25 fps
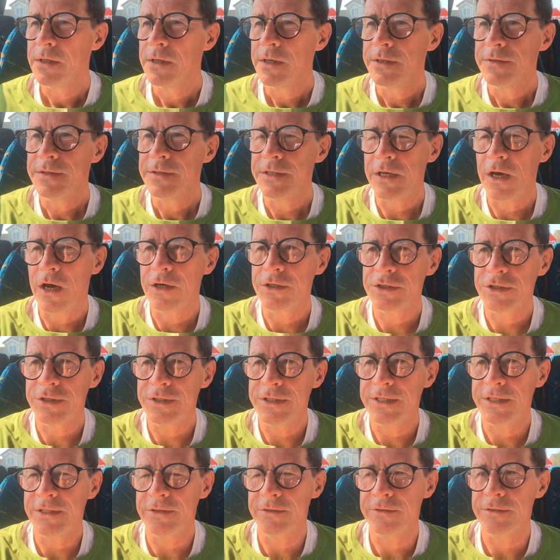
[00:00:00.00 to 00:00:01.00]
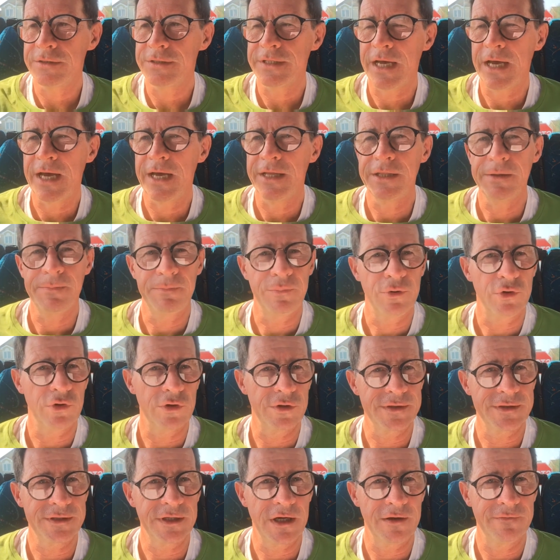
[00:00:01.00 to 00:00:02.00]
the auctioneers and the
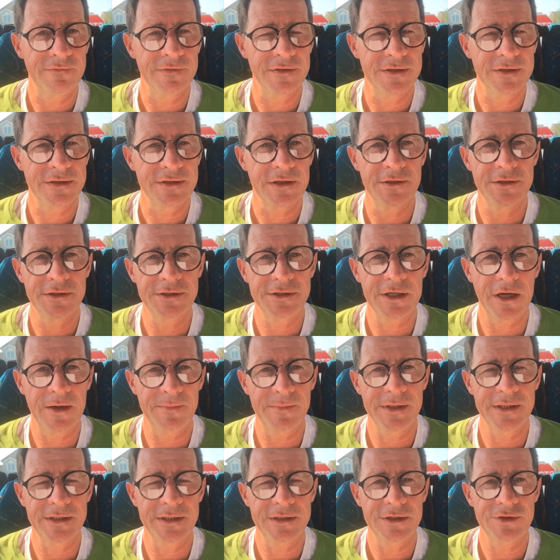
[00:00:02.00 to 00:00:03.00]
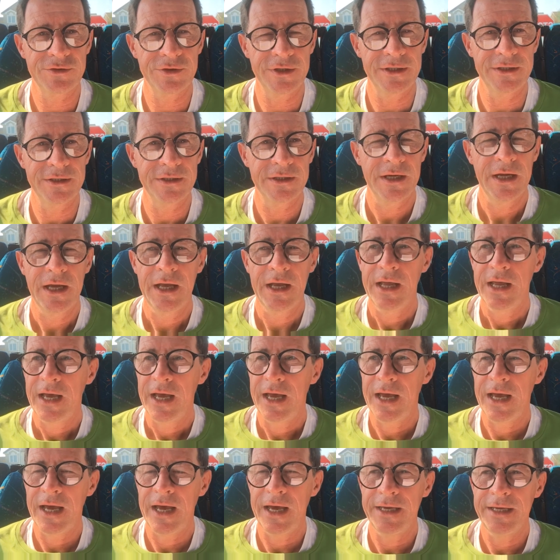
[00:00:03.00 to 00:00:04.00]
post office on Dominic Street.
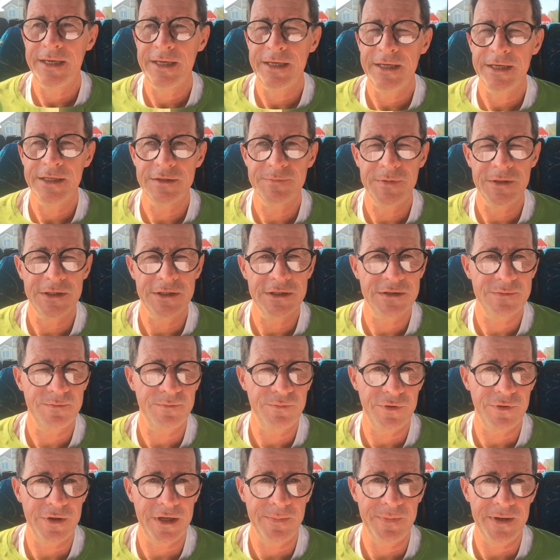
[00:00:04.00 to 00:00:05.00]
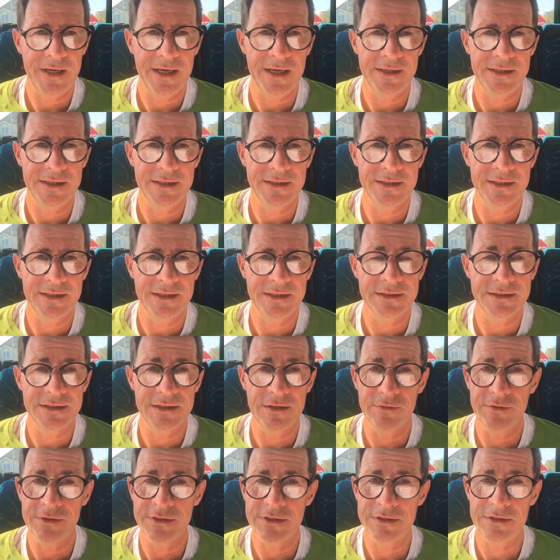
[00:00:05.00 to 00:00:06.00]
He has been spray painting this.
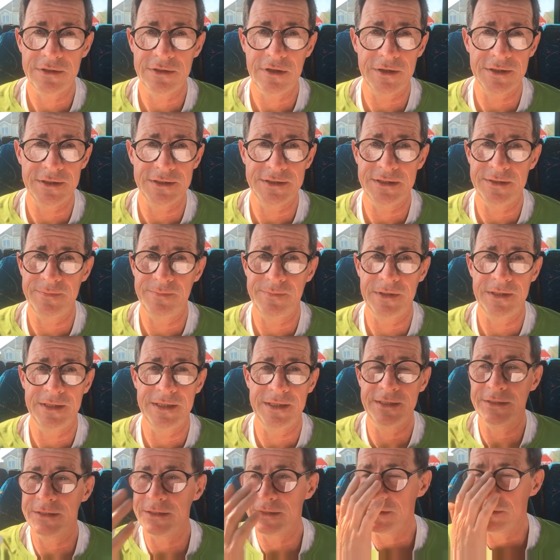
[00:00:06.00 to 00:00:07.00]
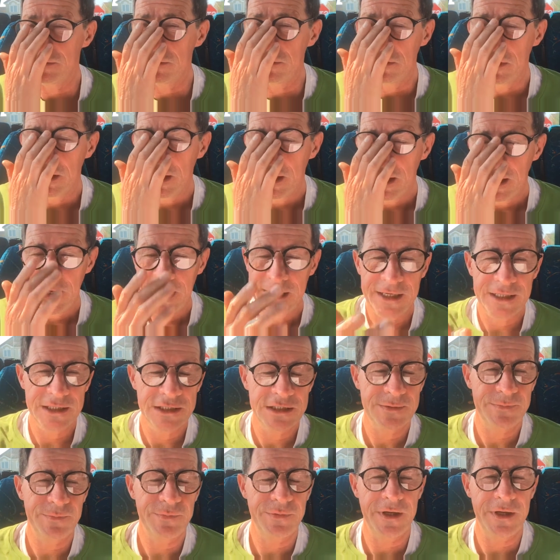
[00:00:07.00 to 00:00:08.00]
Now, it's not a simple thing to do. He
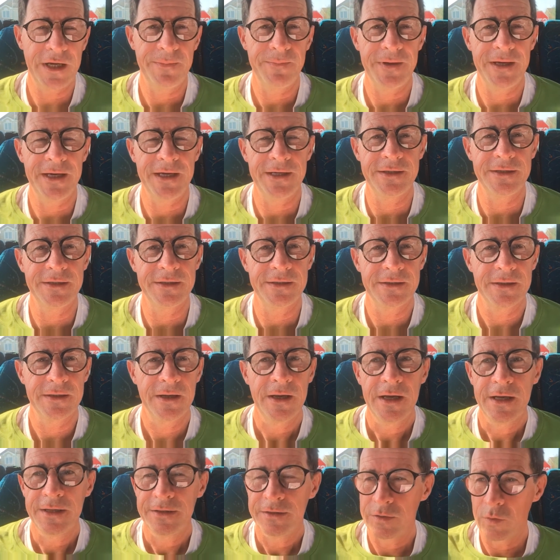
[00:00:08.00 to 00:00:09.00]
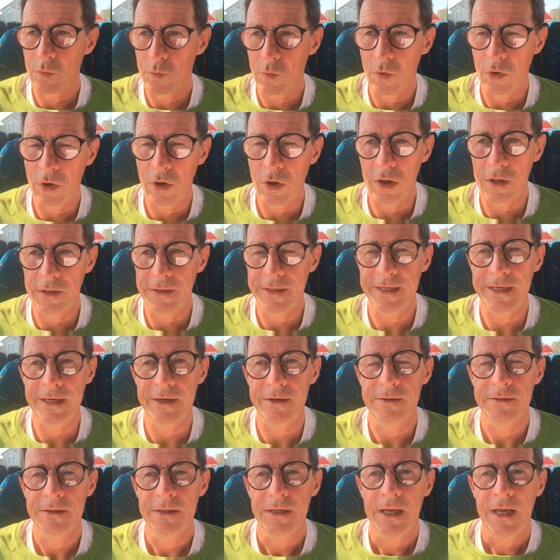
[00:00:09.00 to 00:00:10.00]
spray painted the wall
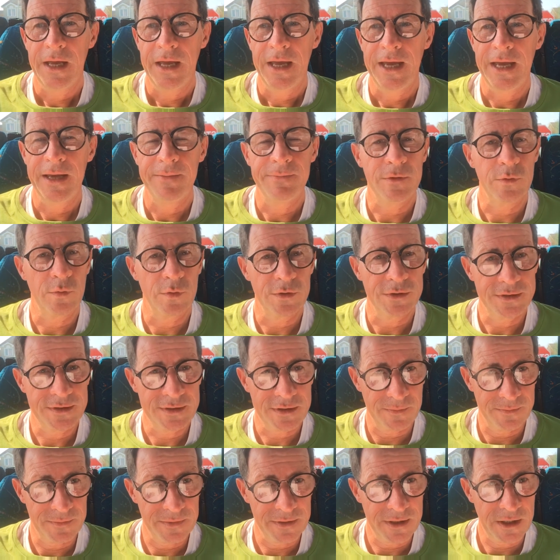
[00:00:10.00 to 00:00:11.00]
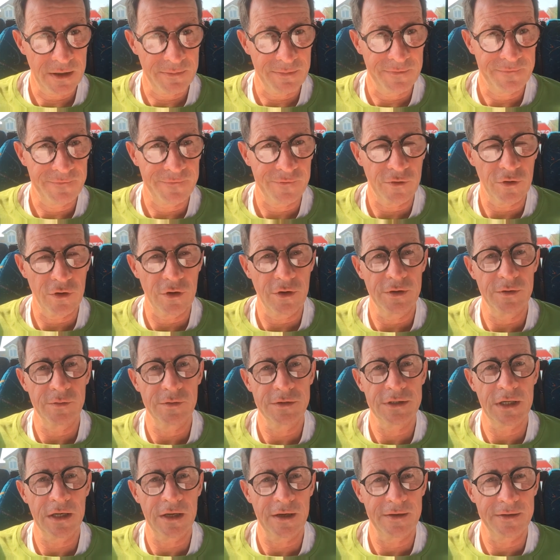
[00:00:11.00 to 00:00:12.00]
there. And there was something there before. There
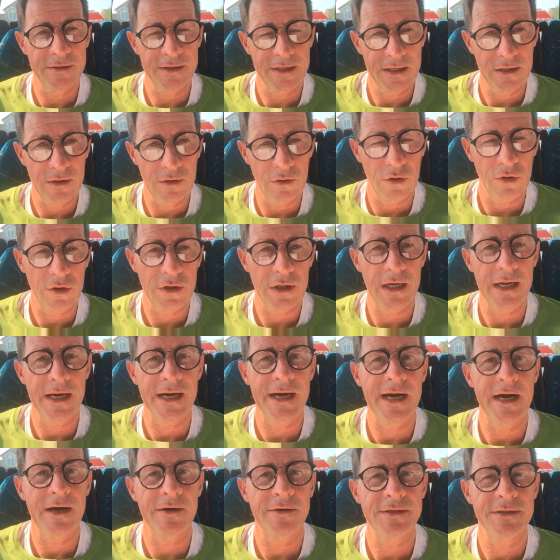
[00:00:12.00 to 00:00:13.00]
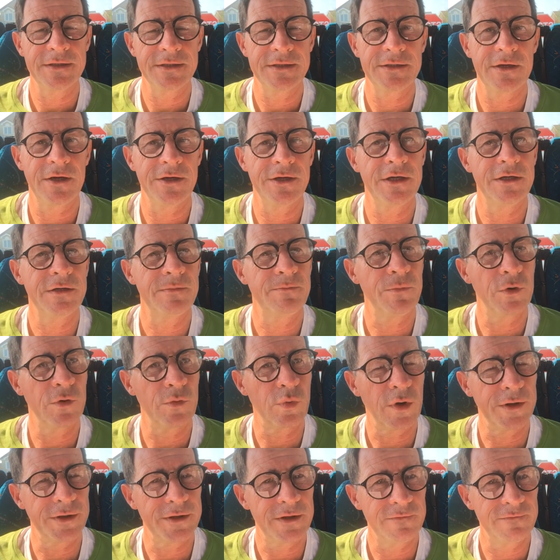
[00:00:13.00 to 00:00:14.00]
was a lot of the local artists on it. But
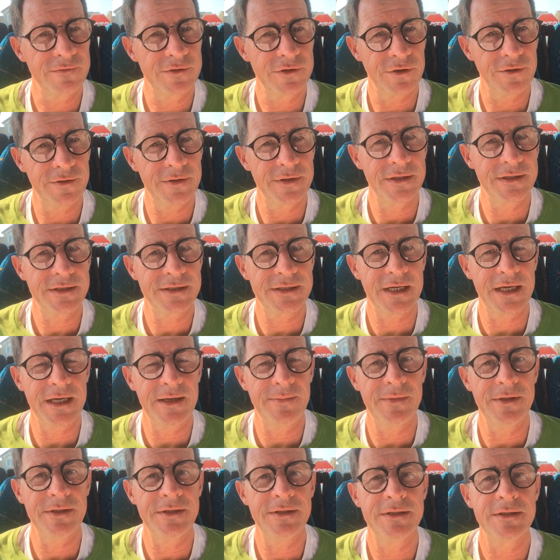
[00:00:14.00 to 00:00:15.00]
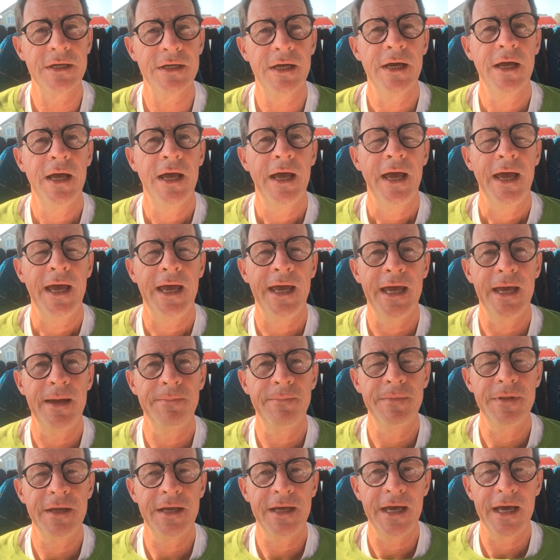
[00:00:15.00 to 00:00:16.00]
what they've done this time is
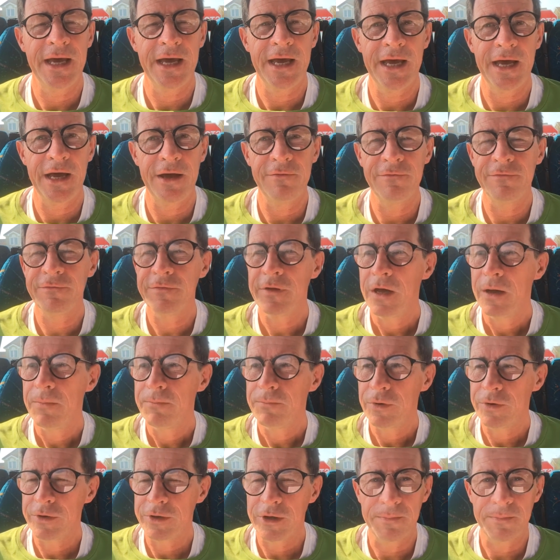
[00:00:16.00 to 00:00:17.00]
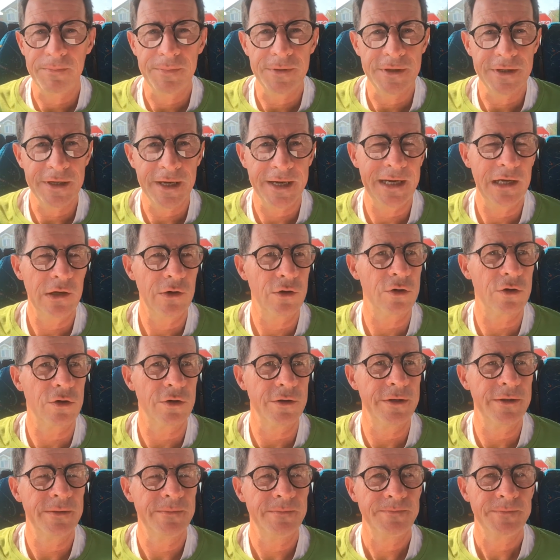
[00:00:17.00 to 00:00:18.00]
they have put up Niall
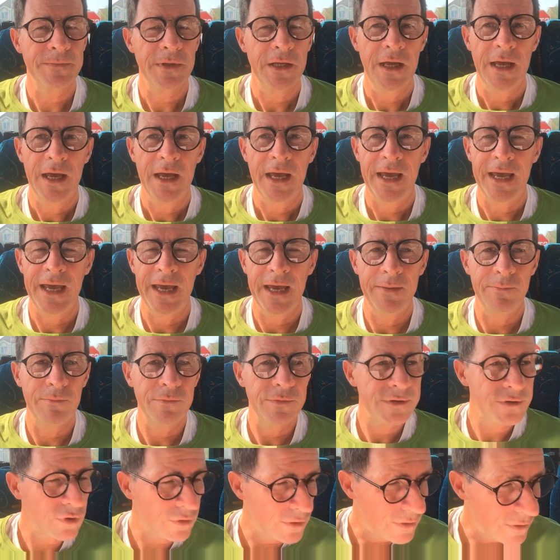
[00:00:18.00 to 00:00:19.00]
Horan, sort of